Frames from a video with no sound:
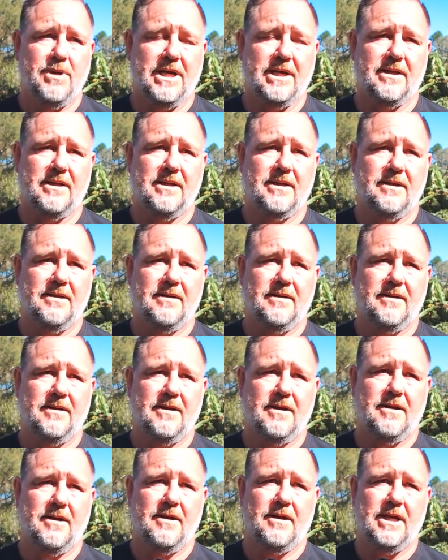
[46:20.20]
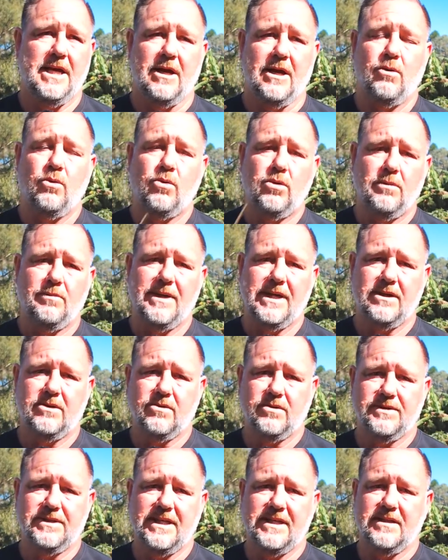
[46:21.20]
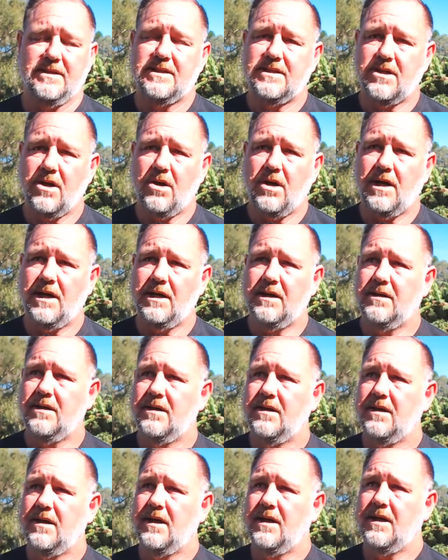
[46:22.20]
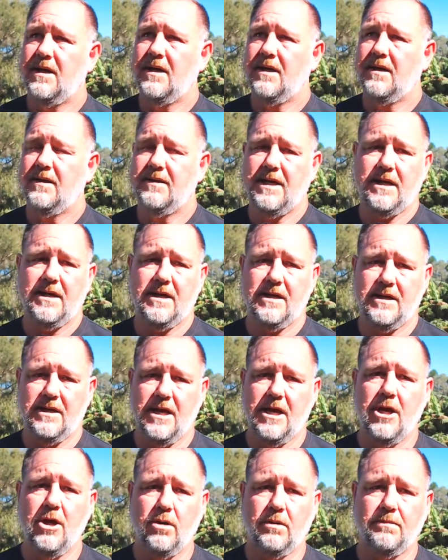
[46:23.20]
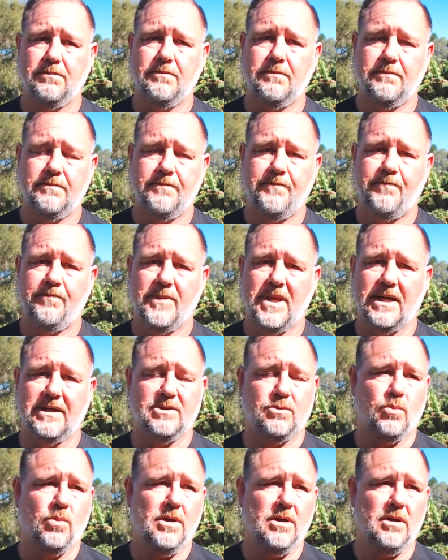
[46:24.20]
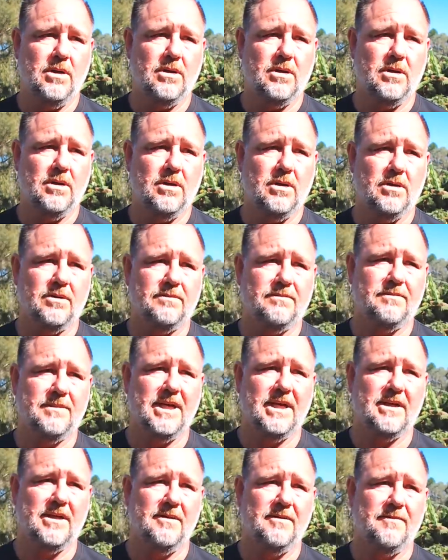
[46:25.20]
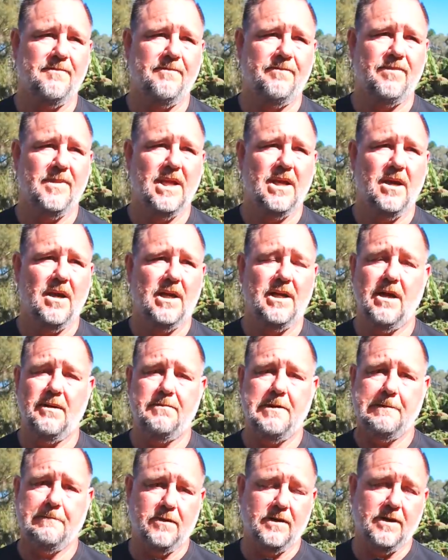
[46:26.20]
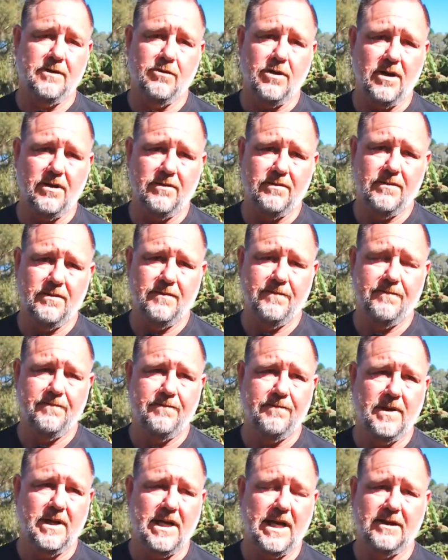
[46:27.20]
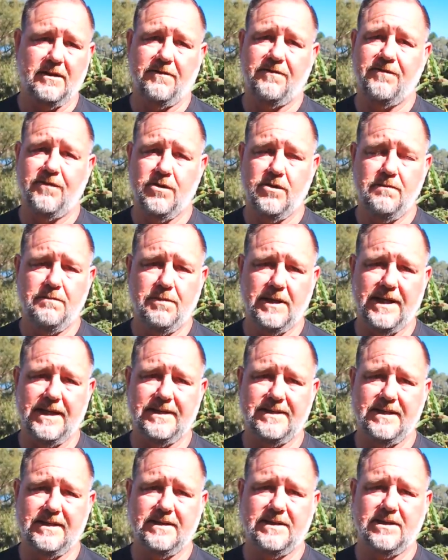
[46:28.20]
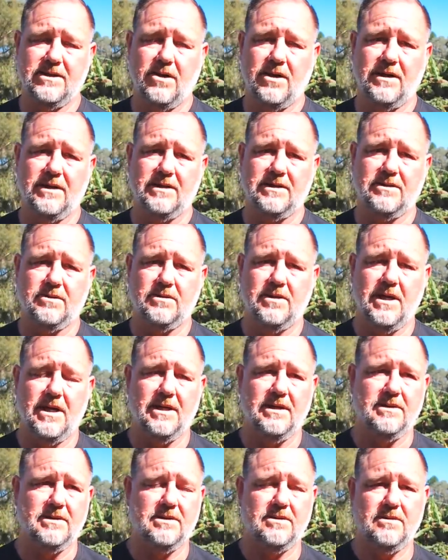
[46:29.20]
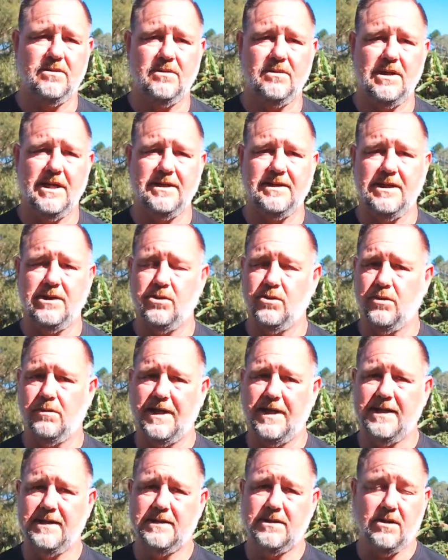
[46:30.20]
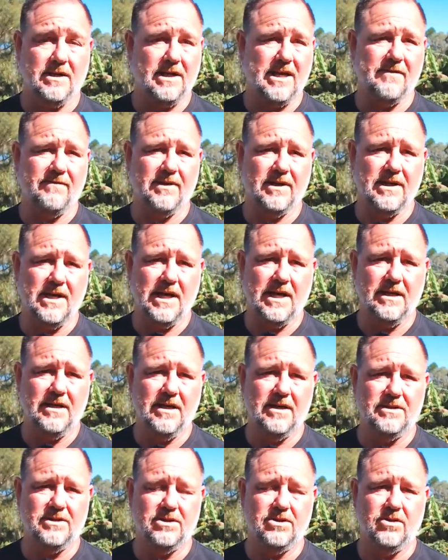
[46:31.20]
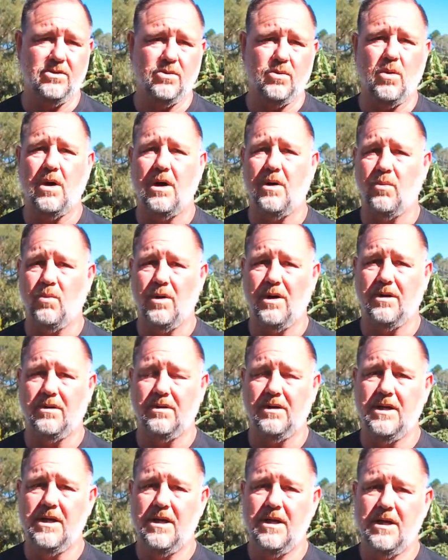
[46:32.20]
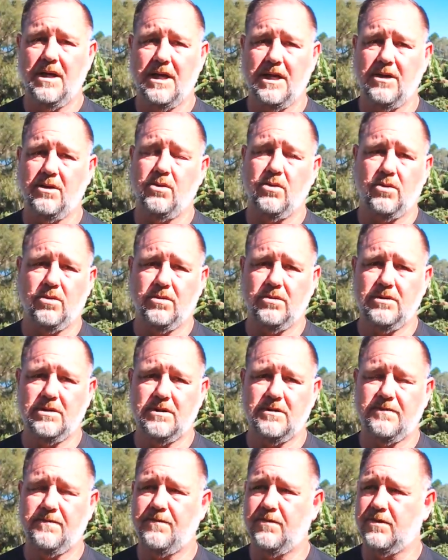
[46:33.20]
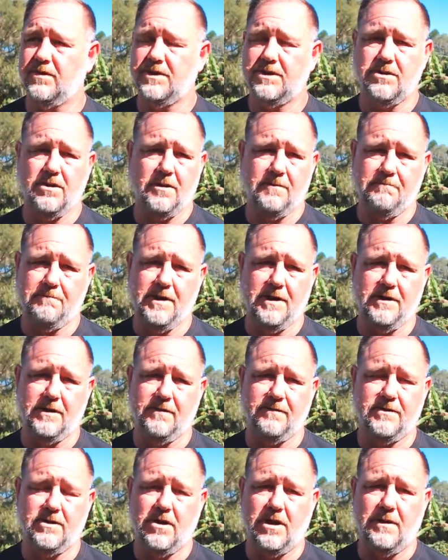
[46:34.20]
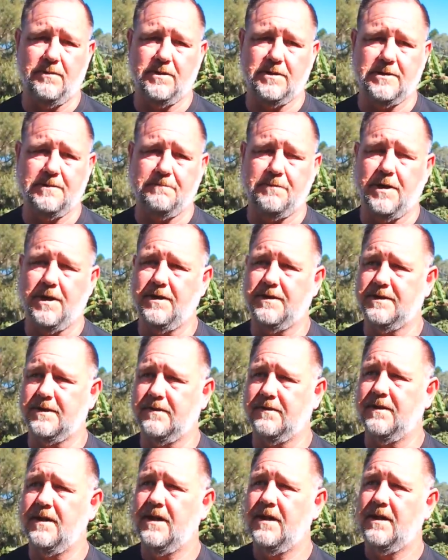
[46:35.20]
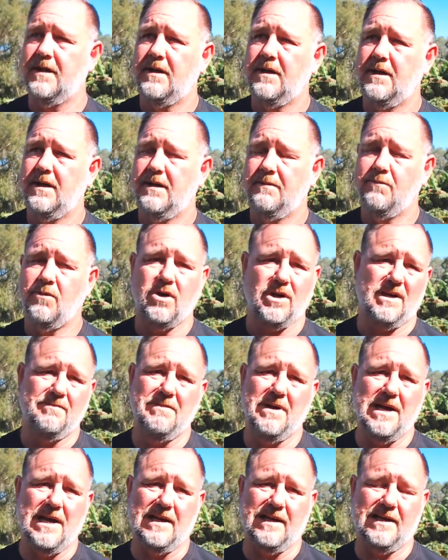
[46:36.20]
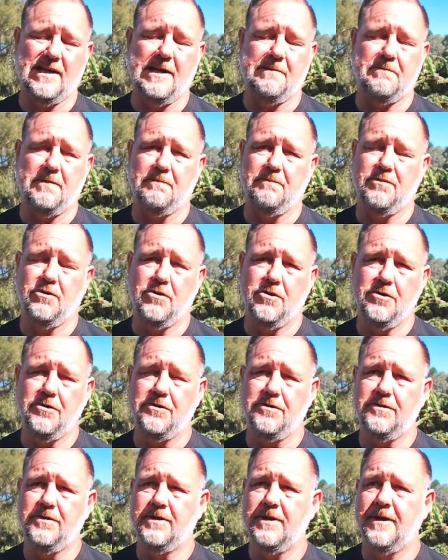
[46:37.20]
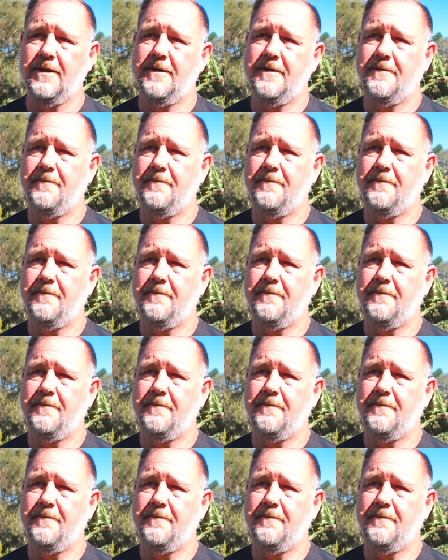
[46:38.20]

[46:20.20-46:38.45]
But yeah, ornamentals inside, that can help as well. I know people can grow other food plants inside as indoor plants, like avocados do quite well indoors for a certain period of time, I suppose, and might be able to keep them pruned.